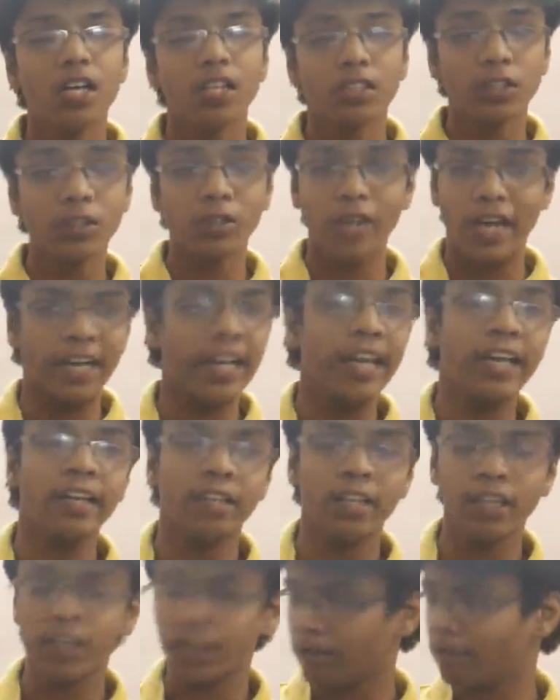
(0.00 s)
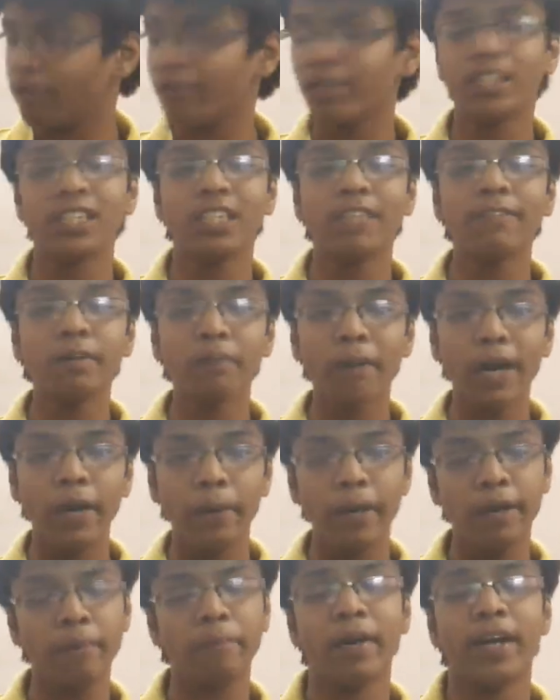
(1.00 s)
So again, the receiver
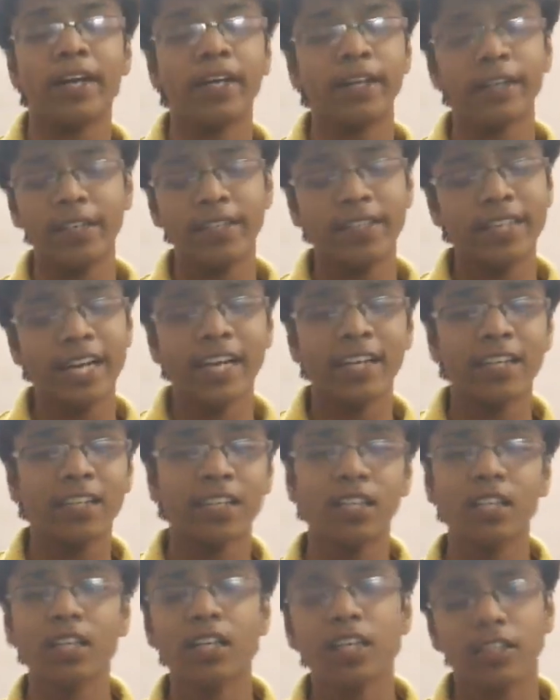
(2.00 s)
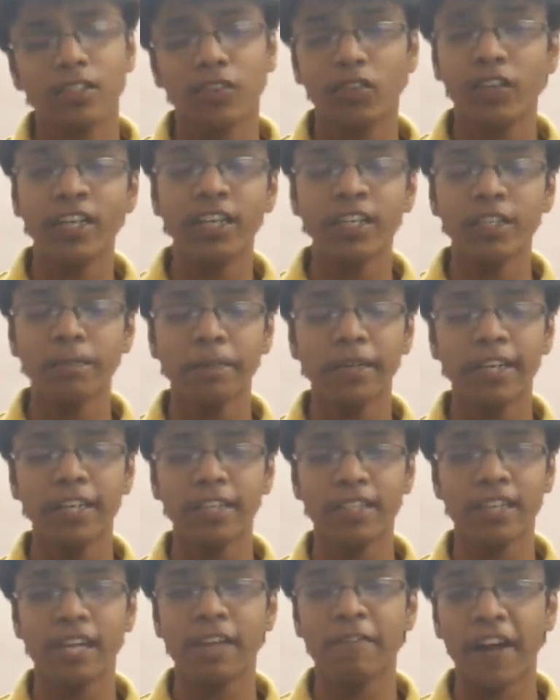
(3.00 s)
might be embedded inside the screen
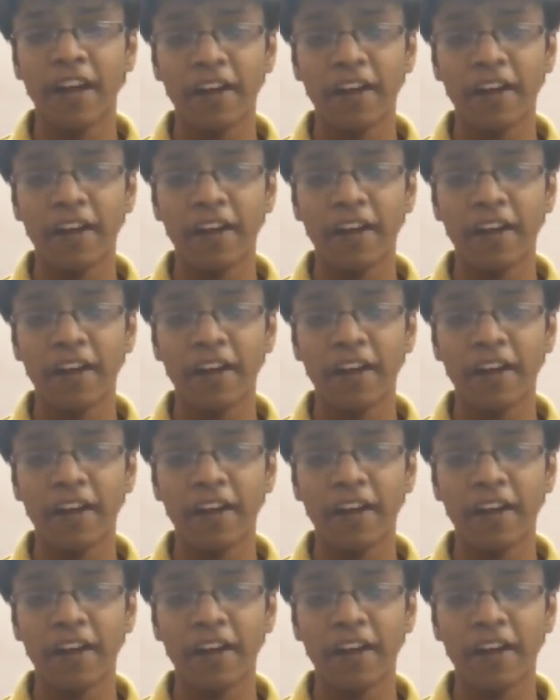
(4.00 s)
itself,